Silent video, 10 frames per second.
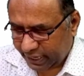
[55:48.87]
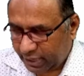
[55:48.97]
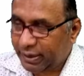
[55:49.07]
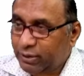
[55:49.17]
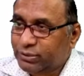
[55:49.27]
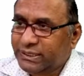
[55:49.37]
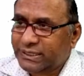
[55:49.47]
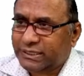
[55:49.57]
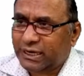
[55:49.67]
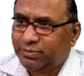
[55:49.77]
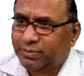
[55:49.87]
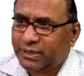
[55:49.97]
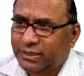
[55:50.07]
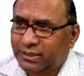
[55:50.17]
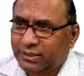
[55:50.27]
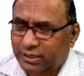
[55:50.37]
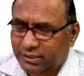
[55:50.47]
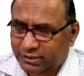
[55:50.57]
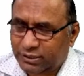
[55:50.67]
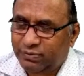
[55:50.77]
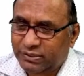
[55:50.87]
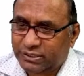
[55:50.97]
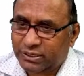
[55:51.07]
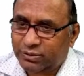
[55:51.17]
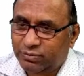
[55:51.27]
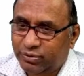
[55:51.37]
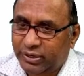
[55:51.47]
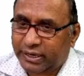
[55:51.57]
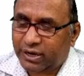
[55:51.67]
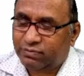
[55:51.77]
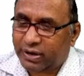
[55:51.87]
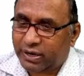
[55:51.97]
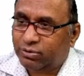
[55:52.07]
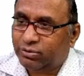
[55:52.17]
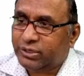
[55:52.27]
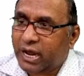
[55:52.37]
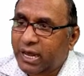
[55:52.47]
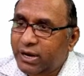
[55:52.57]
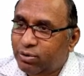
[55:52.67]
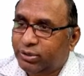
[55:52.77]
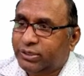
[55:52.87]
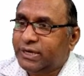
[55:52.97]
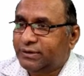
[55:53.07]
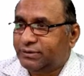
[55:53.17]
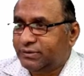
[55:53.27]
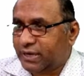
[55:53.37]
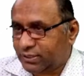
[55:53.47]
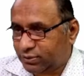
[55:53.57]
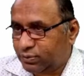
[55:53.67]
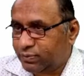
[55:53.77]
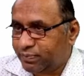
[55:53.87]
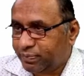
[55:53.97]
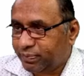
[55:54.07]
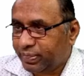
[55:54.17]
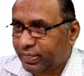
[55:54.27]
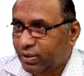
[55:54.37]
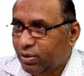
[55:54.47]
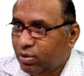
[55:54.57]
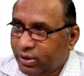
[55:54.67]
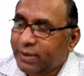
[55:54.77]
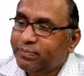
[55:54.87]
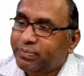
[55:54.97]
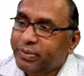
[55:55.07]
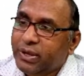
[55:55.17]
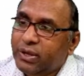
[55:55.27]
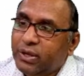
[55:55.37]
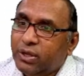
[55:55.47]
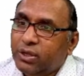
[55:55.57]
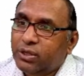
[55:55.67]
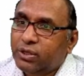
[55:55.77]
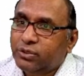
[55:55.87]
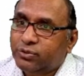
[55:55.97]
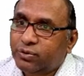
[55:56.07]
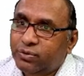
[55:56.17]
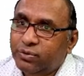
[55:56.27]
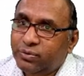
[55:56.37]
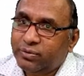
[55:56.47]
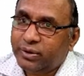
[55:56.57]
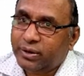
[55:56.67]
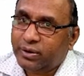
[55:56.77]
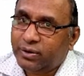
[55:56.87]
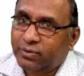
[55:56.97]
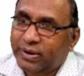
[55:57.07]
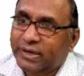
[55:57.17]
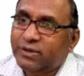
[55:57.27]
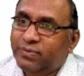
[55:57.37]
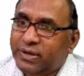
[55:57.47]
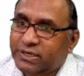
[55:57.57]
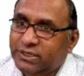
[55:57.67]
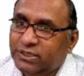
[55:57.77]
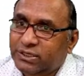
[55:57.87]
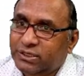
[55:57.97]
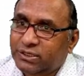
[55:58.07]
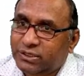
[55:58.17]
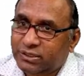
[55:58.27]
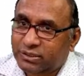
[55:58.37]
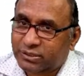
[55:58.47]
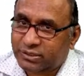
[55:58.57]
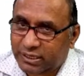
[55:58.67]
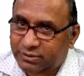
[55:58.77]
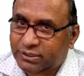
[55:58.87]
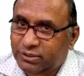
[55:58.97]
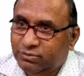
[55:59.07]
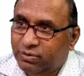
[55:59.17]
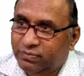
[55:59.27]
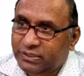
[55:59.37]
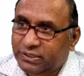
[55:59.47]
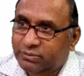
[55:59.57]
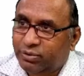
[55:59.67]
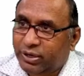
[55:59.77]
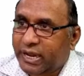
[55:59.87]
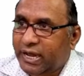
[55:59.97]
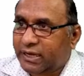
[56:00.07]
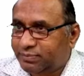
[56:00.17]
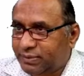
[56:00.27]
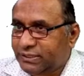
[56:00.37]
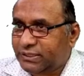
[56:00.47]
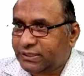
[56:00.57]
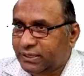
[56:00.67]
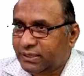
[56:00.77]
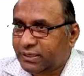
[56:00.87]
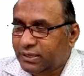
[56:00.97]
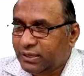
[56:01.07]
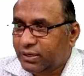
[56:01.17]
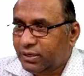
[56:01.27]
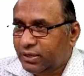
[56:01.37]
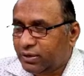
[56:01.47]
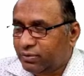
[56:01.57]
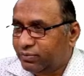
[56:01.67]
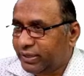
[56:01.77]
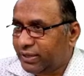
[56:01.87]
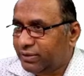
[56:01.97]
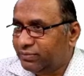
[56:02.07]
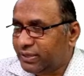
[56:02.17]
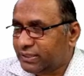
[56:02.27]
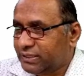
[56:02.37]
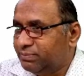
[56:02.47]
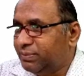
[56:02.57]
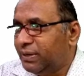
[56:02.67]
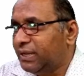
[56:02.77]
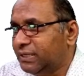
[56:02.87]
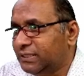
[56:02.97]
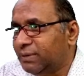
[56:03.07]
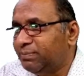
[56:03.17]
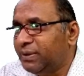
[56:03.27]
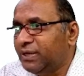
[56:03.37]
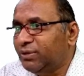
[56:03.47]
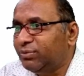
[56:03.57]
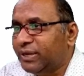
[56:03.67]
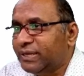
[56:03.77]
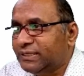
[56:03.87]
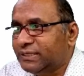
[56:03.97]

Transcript: And by using the statement, this function, we can find out higher order derivative also. Okay. So for the first derivative of a symbolic expression, we have a simple example. You can